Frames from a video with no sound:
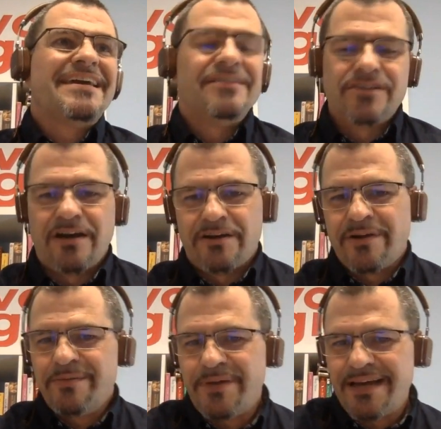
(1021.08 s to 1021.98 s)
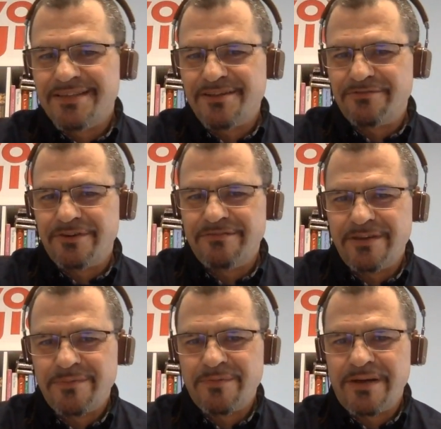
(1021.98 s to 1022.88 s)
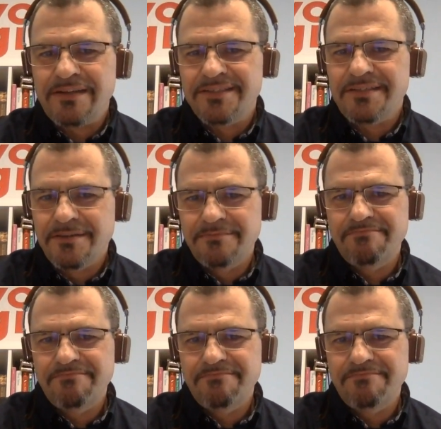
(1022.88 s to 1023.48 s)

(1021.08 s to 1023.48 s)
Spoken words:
can tolerate bad software development practices.